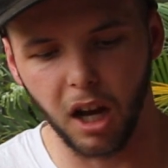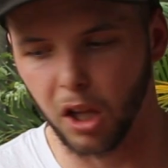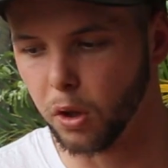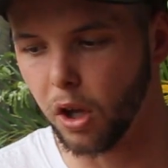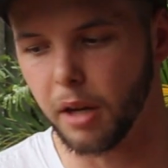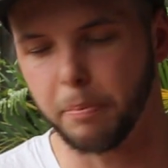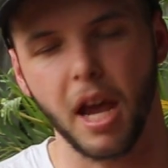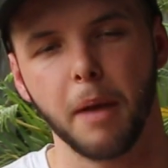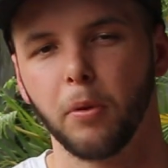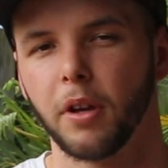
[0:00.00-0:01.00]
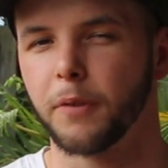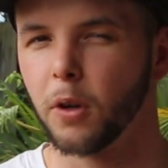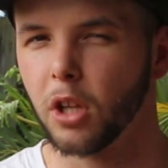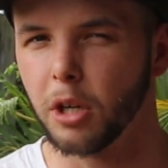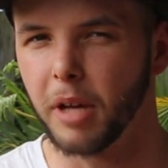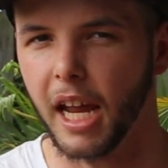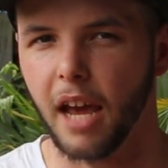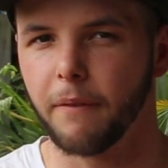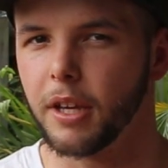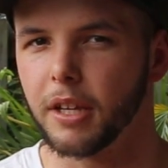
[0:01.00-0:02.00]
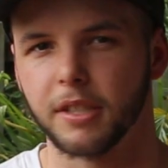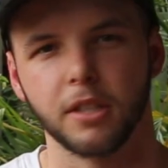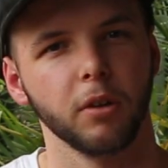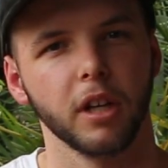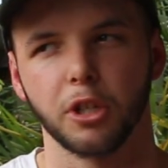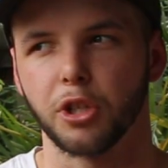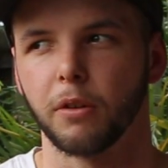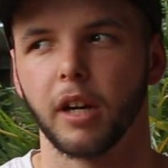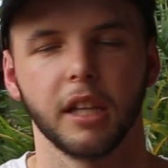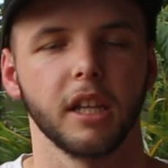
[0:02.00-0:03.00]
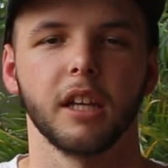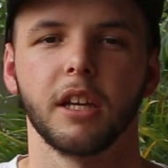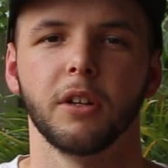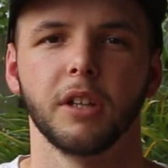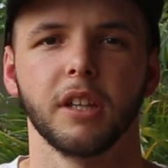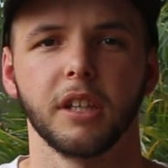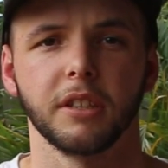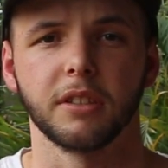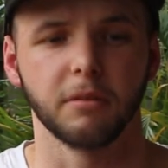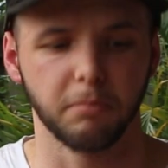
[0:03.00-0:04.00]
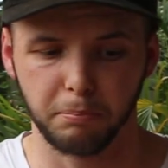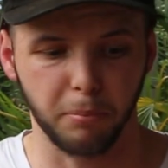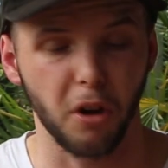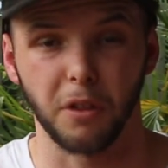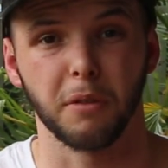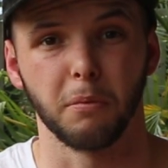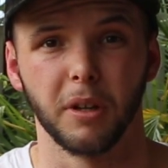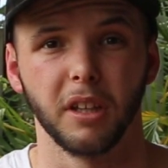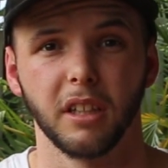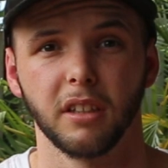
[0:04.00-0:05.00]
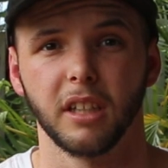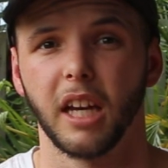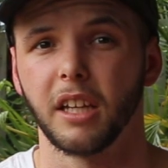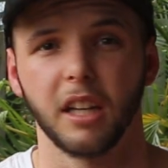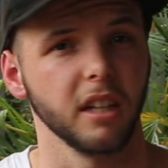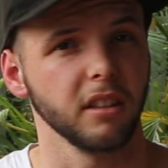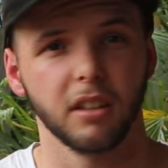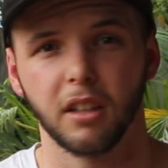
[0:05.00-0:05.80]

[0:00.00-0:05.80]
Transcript: A lot of people, if you're a little bit heavy, you're still gonna chew out of the heel in these. Both, really. Yeah, you're gonna